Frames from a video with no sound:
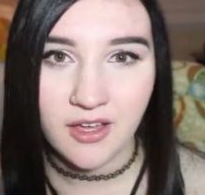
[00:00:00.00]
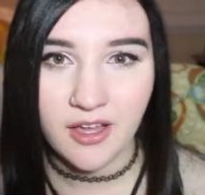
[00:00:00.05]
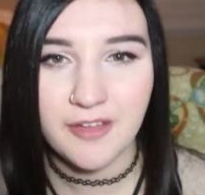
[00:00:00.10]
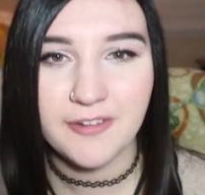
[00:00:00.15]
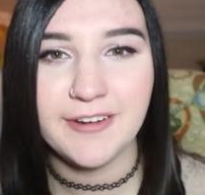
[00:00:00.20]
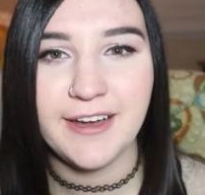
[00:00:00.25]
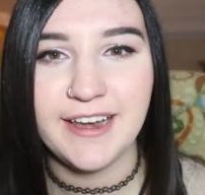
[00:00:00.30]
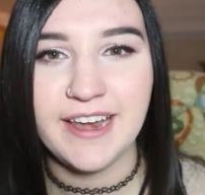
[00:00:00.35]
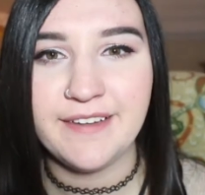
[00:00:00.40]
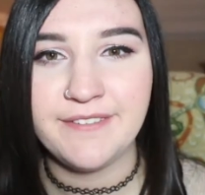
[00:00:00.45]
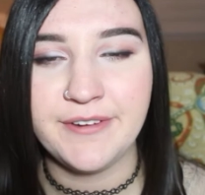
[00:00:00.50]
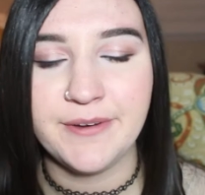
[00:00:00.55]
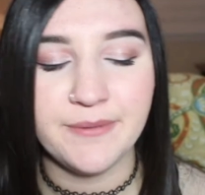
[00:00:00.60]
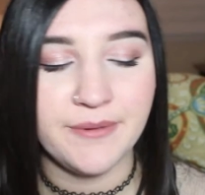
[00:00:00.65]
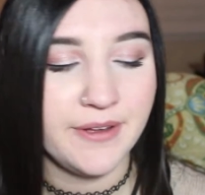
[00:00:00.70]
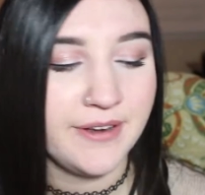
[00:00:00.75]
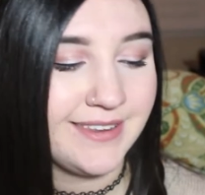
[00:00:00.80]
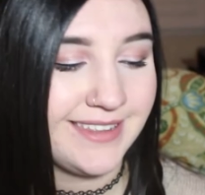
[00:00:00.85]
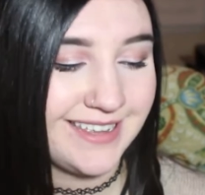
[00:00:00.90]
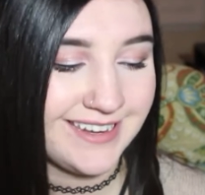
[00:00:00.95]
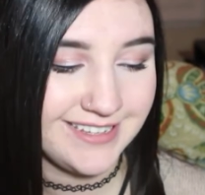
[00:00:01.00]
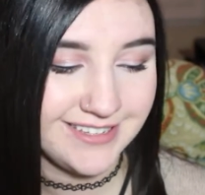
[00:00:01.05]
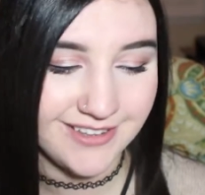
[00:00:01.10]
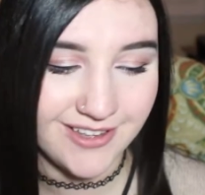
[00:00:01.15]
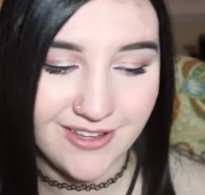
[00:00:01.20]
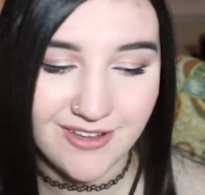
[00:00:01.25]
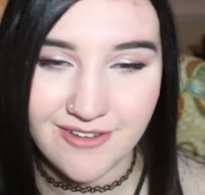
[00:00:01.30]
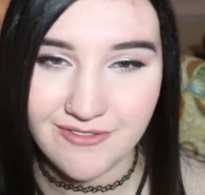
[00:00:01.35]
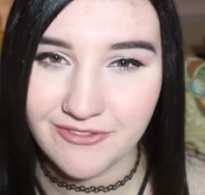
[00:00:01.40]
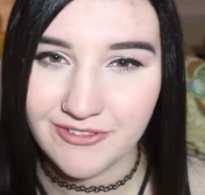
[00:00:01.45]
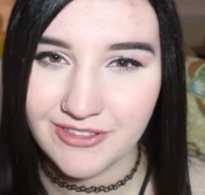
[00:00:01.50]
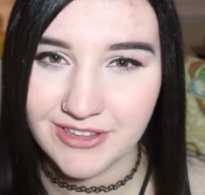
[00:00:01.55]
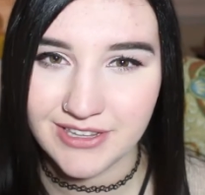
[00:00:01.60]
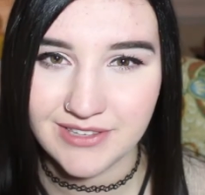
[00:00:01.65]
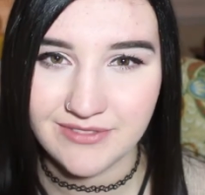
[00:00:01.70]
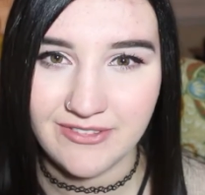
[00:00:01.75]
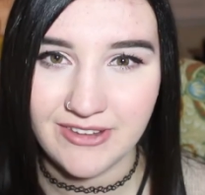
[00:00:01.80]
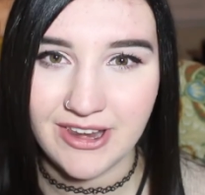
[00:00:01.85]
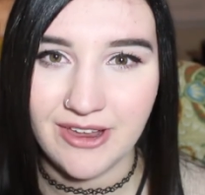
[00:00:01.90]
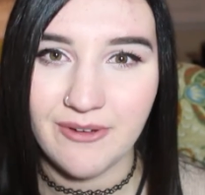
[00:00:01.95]
Alright everyone, that is all for
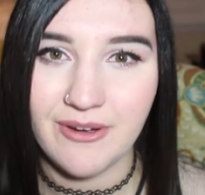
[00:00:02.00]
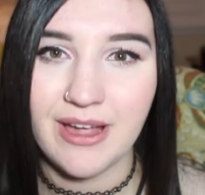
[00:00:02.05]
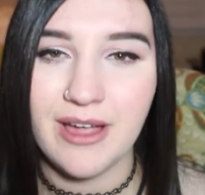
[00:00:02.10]
this video.